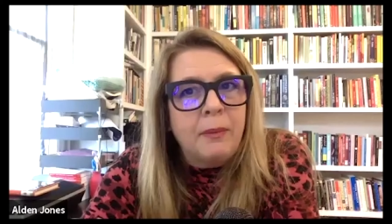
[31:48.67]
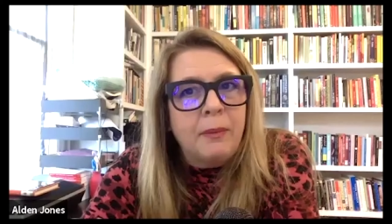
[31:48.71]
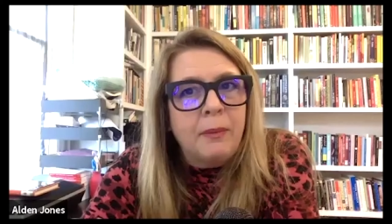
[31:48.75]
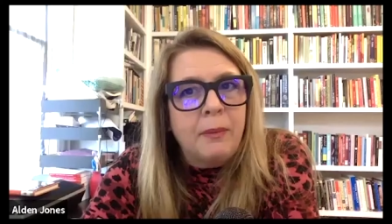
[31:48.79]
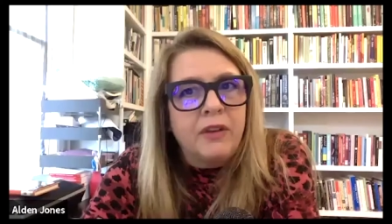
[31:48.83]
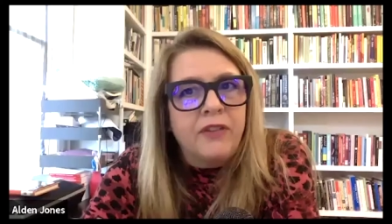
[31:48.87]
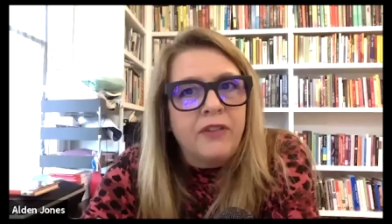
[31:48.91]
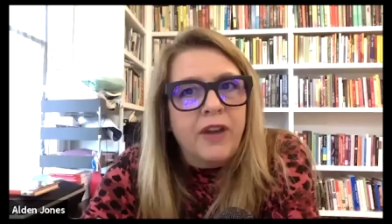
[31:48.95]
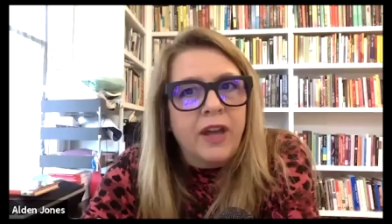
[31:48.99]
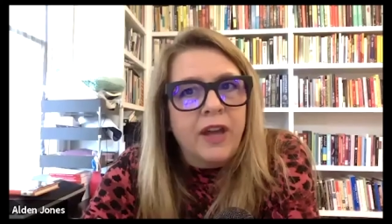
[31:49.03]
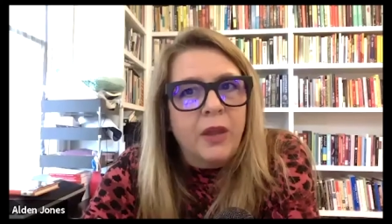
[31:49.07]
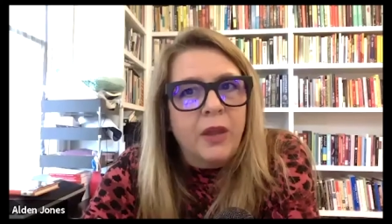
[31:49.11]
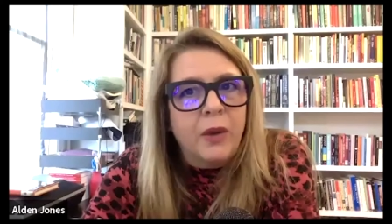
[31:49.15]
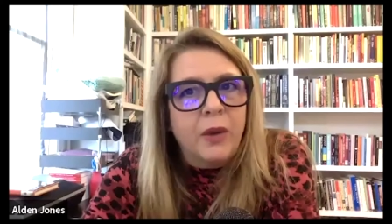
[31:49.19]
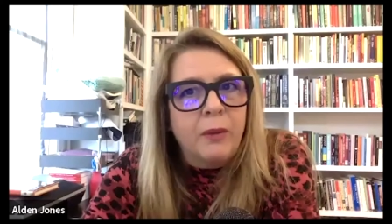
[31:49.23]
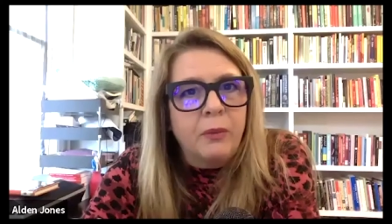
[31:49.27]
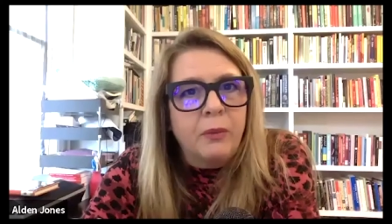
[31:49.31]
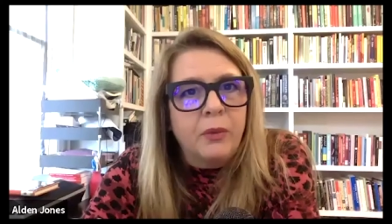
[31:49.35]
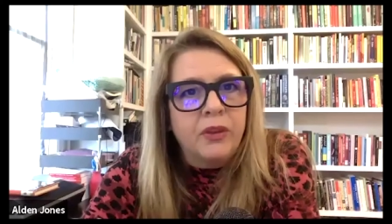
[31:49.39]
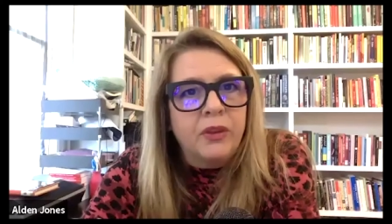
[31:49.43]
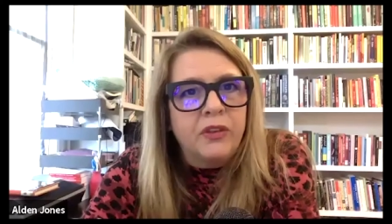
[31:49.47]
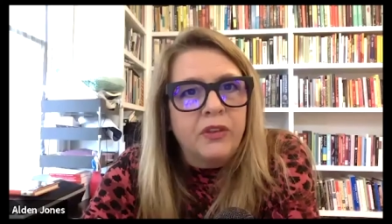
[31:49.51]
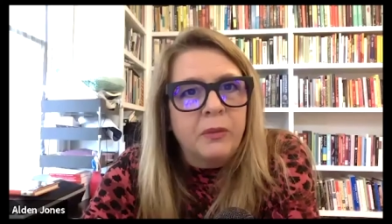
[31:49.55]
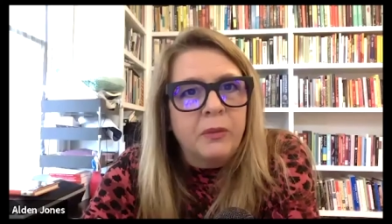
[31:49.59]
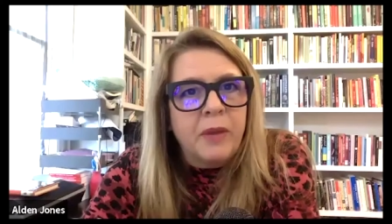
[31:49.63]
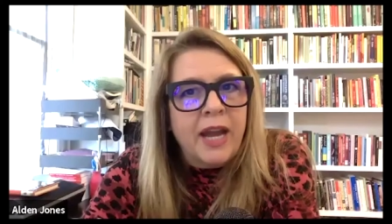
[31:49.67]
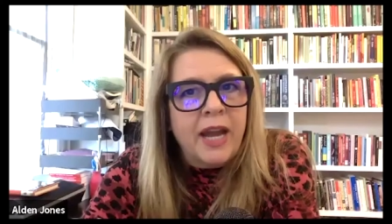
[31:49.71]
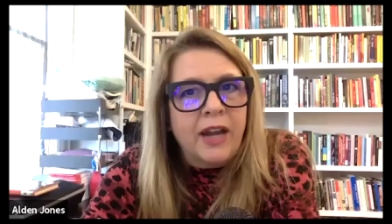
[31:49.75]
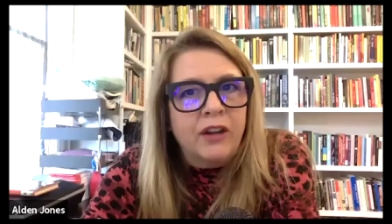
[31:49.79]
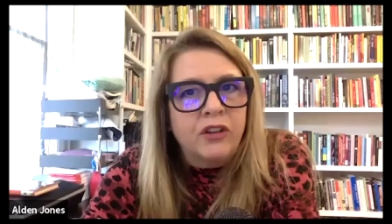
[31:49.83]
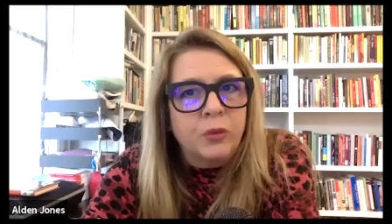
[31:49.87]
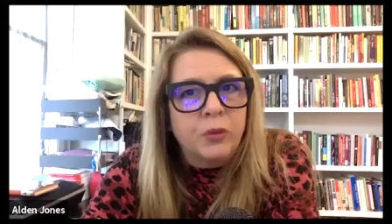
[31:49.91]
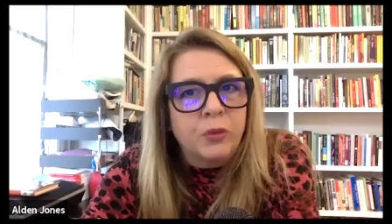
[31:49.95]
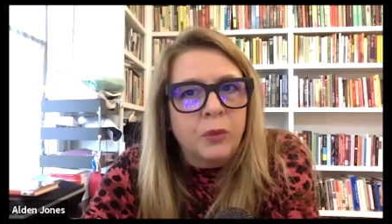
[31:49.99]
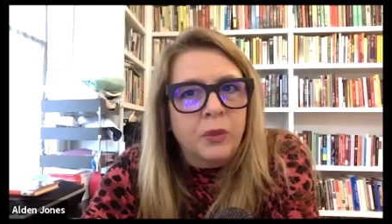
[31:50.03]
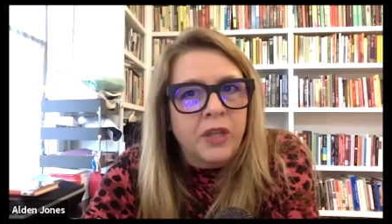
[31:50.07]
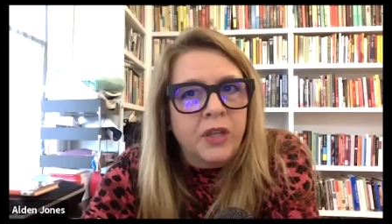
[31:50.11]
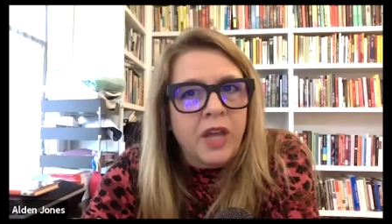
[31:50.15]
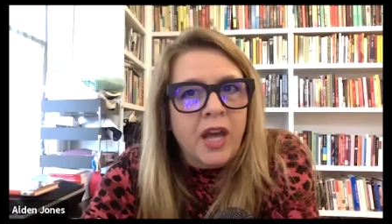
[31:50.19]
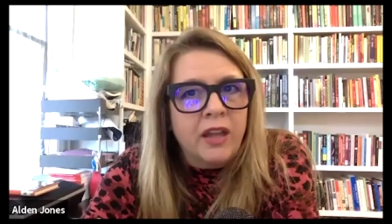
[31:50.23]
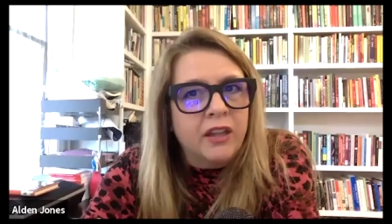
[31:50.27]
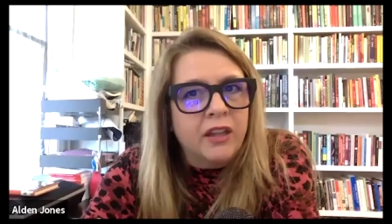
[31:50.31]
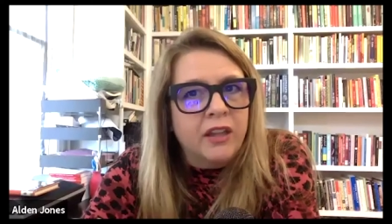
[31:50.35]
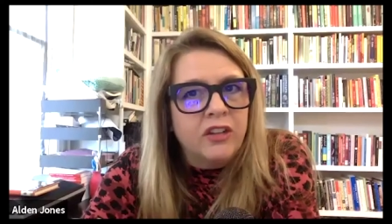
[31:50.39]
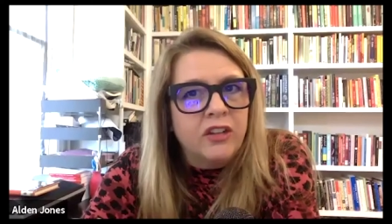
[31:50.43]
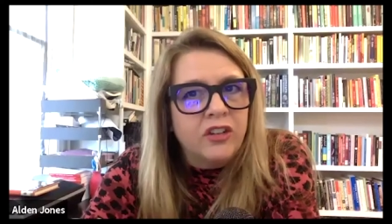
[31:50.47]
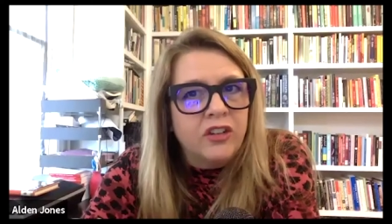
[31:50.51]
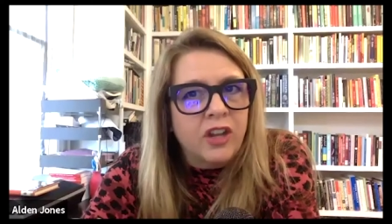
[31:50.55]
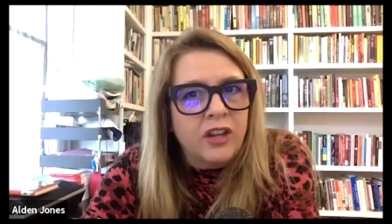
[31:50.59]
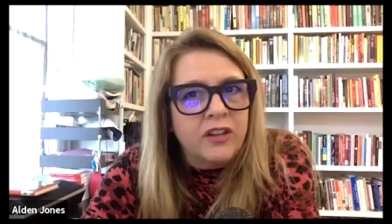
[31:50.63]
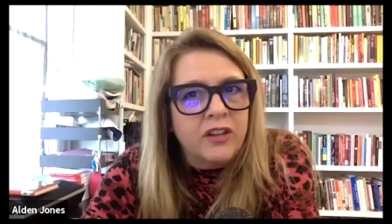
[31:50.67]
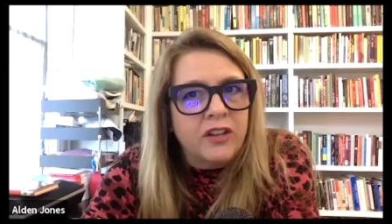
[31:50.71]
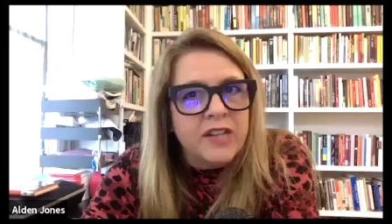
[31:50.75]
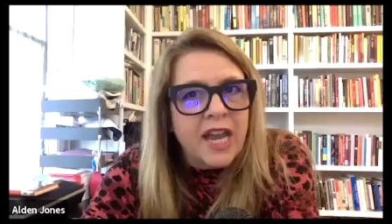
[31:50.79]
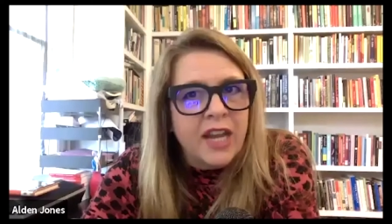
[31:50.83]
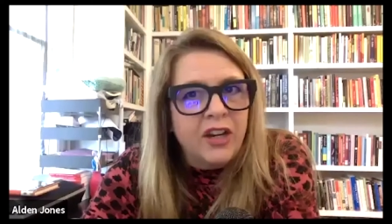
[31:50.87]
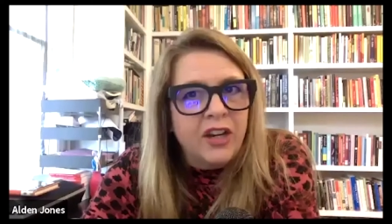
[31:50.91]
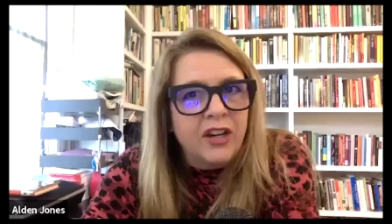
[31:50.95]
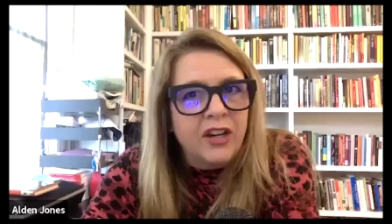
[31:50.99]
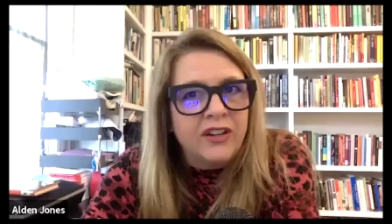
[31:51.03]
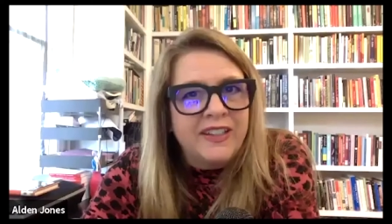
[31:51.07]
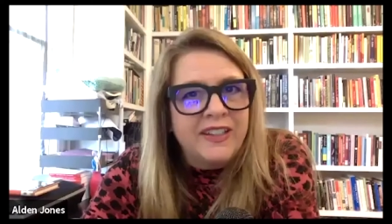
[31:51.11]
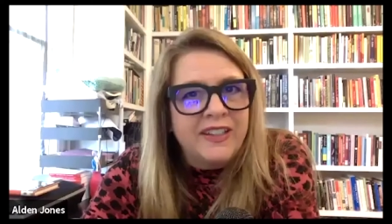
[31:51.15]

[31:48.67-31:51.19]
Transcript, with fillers: to follow up with some actual knowledge on tigers